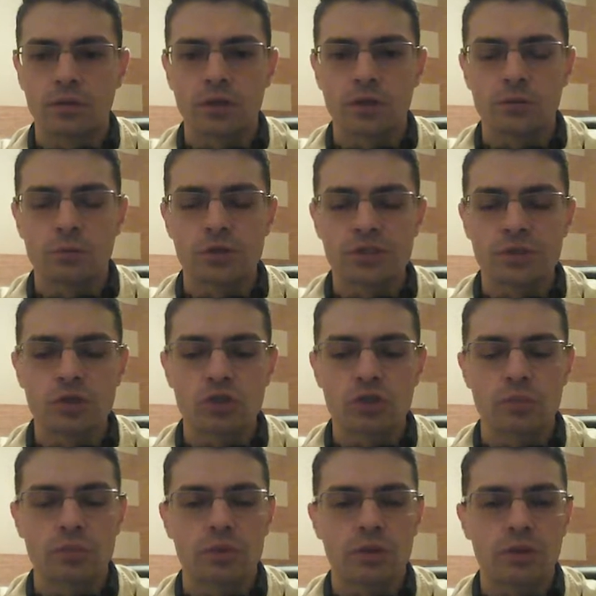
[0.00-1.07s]
Okay, it was
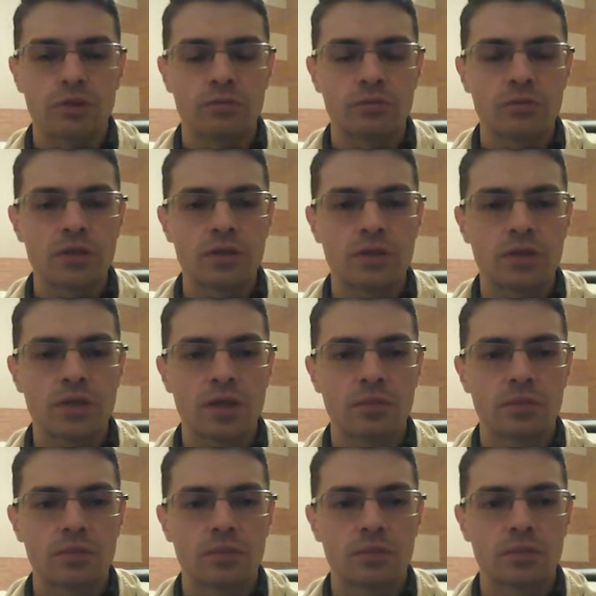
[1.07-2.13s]
bishop e3 in the
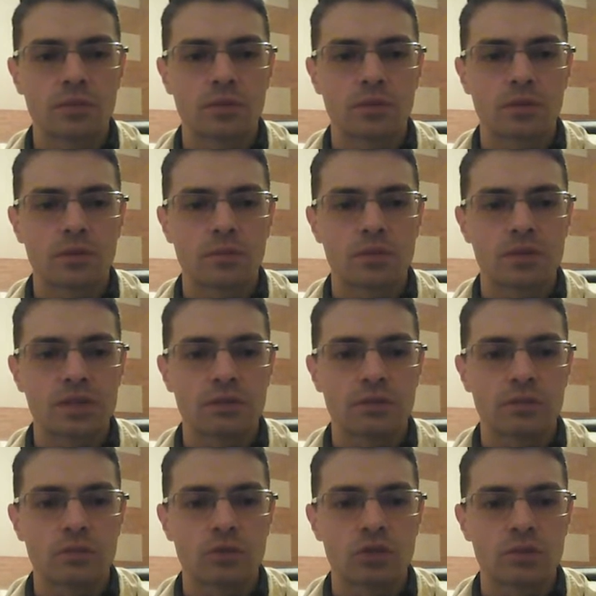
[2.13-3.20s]
game, king
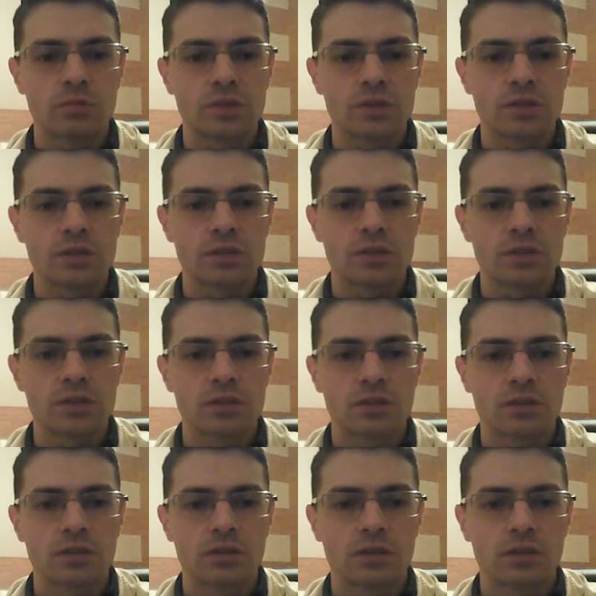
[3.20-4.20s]
b7, bishop b6,